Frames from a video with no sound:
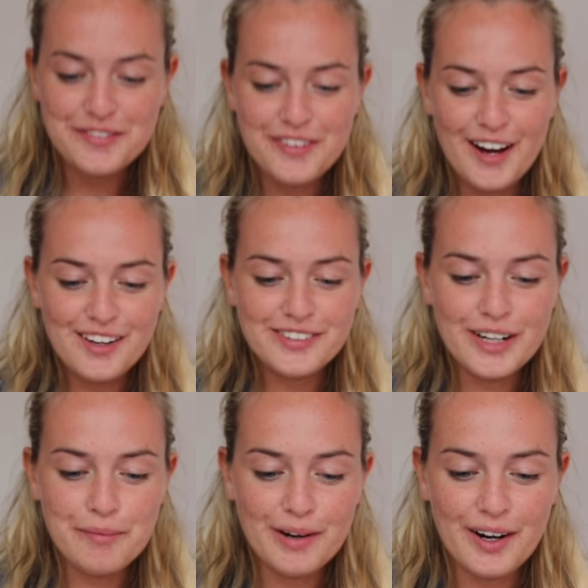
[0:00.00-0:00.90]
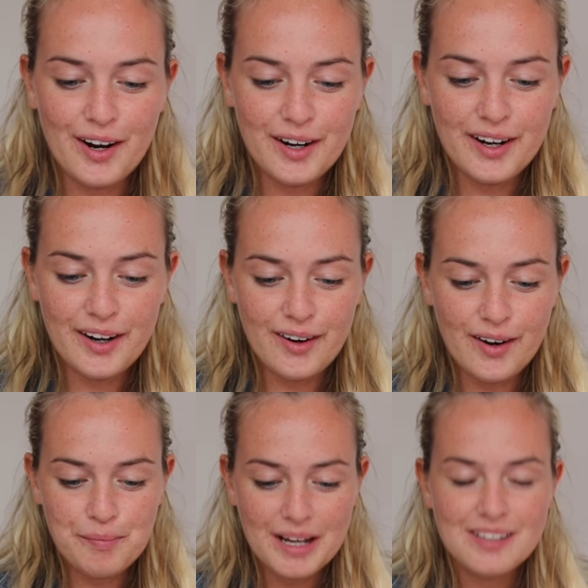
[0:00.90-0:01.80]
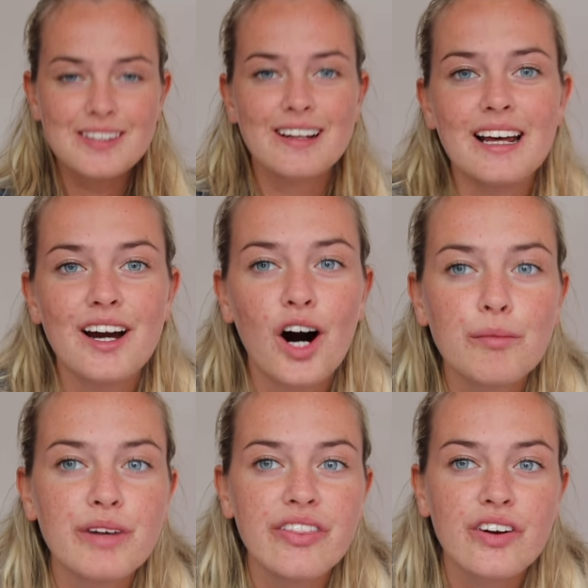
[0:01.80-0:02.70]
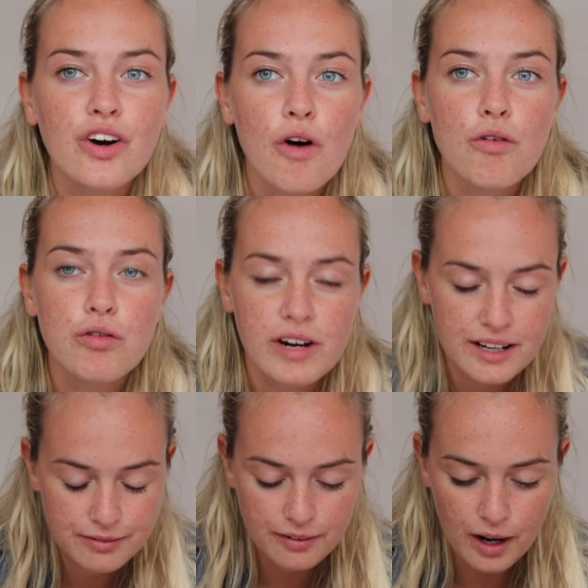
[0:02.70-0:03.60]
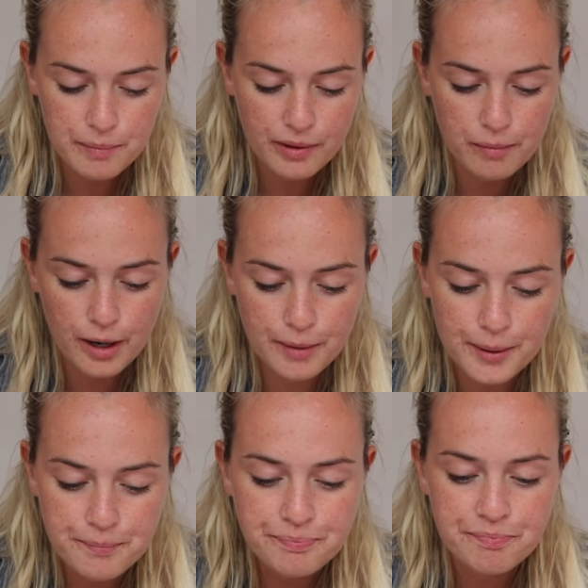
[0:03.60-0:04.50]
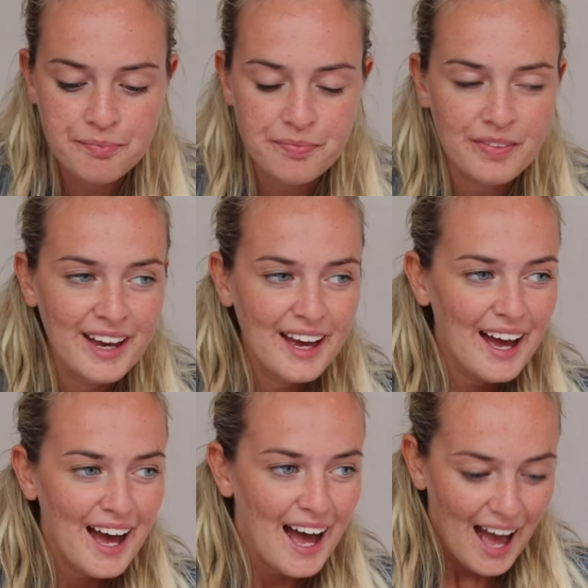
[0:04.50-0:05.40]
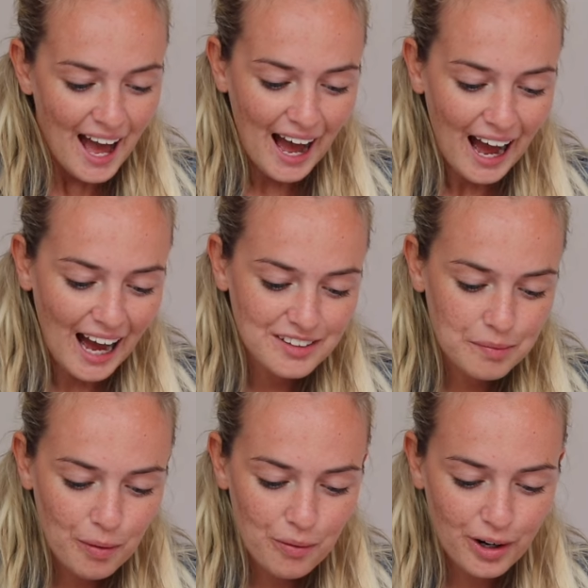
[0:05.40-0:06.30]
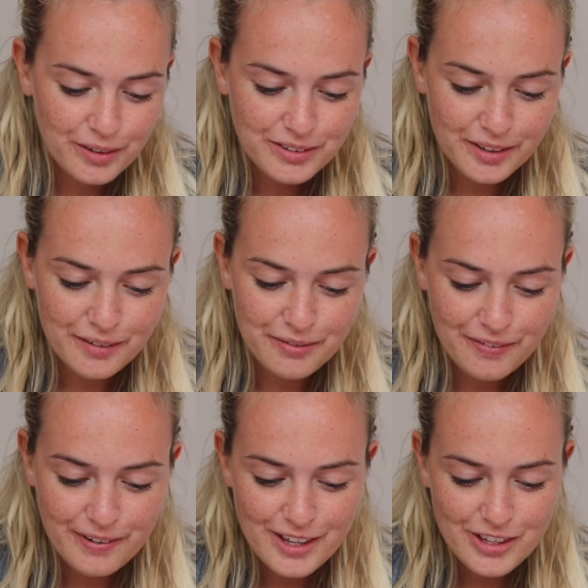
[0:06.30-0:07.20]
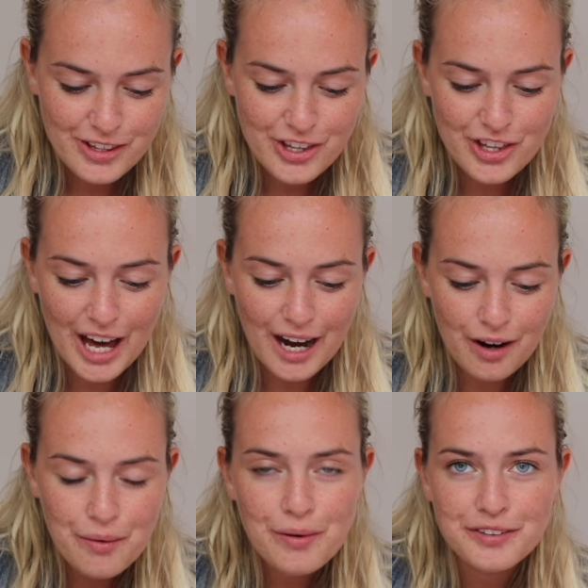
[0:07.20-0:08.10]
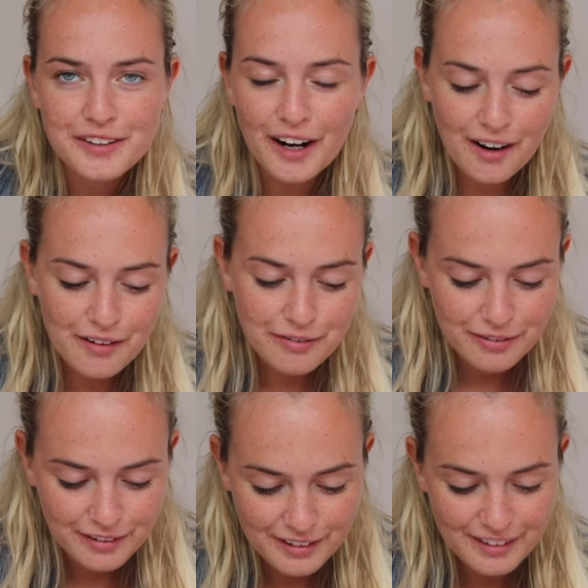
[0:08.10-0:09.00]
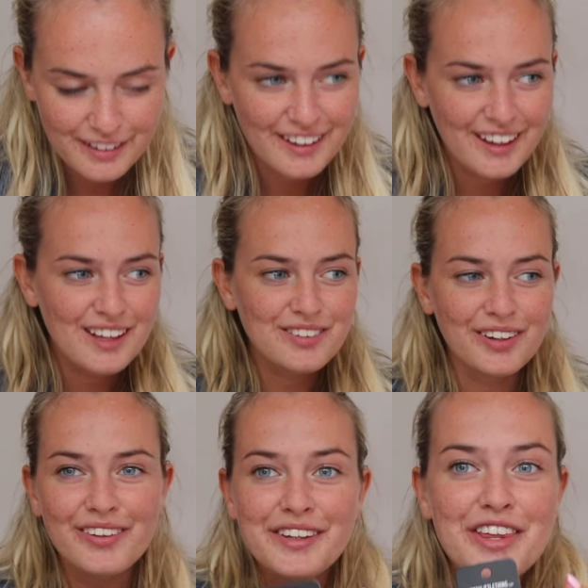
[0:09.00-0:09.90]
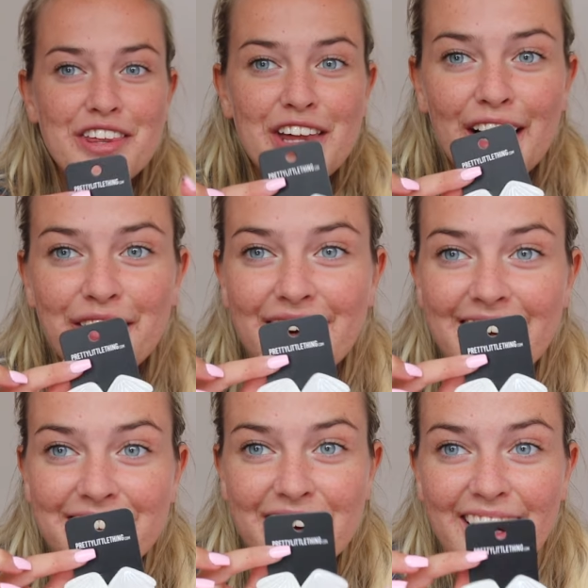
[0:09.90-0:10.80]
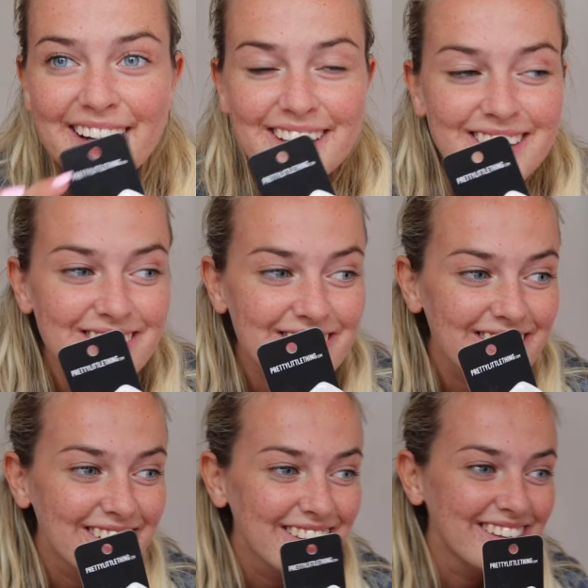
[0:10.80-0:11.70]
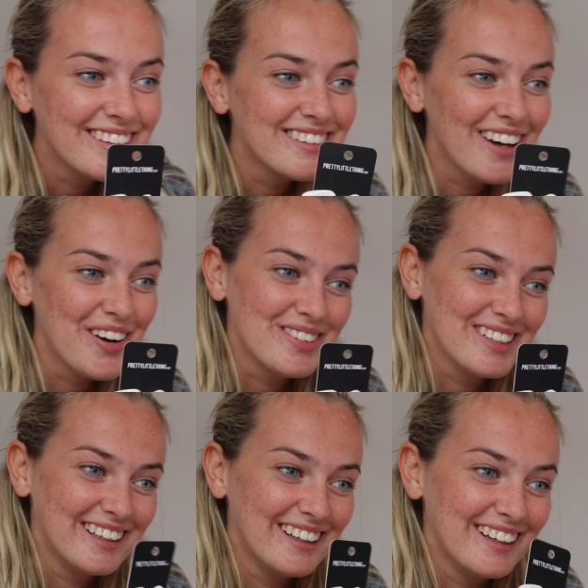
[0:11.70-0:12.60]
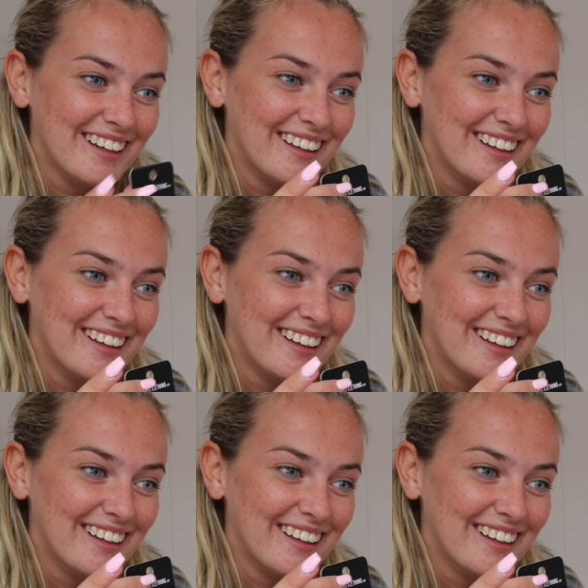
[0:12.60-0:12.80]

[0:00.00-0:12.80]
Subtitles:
first up, basically I'm in the coral reef vibe at the moment. And I bought loads of shell stuff. So I got these shell earrings. Time to look.